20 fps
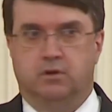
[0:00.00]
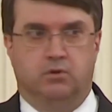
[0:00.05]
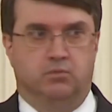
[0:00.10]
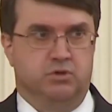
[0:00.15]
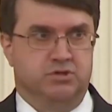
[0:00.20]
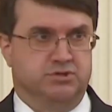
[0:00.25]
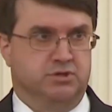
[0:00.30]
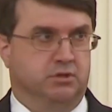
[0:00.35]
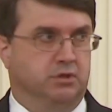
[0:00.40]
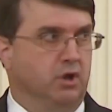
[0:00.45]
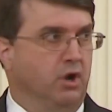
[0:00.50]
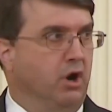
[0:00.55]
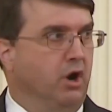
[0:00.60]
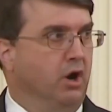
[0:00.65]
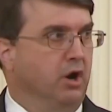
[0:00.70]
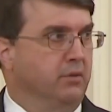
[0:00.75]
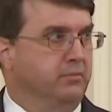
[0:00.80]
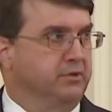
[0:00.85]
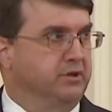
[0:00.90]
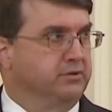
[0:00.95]
was
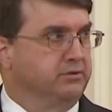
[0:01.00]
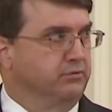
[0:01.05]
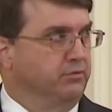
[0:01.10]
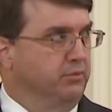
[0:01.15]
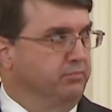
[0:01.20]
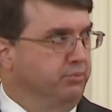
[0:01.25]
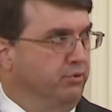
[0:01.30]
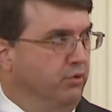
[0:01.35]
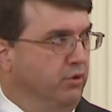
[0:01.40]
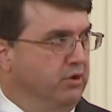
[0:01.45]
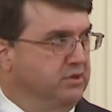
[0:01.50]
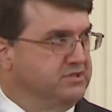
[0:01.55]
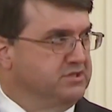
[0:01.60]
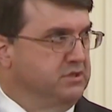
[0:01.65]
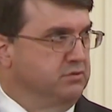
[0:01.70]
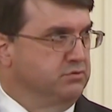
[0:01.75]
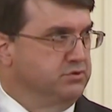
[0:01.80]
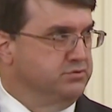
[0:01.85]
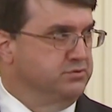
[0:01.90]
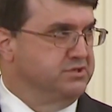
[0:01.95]
alarmed at the reports
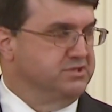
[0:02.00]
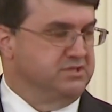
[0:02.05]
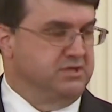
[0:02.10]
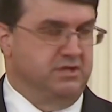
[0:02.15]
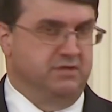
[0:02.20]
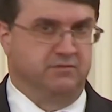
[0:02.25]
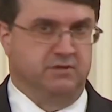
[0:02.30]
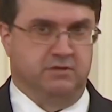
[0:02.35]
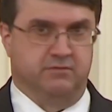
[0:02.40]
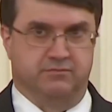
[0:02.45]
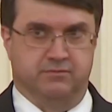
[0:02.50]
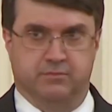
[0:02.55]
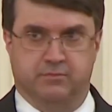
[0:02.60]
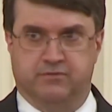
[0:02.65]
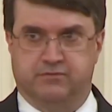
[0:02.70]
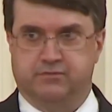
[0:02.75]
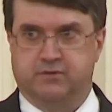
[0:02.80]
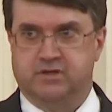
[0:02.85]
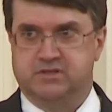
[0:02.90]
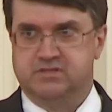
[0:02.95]
he was receiving from
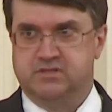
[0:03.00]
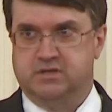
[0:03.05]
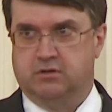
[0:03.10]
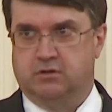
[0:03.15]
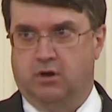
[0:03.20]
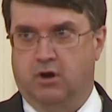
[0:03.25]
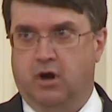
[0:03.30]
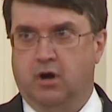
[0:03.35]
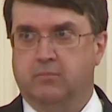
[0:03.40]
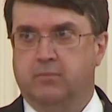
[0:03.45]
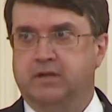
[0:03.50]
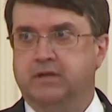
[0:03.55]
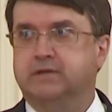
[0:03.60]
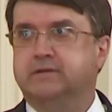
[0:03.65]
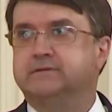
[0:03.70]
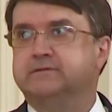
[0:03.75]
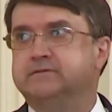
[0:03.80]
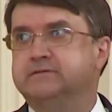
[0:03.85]
the Frontier Army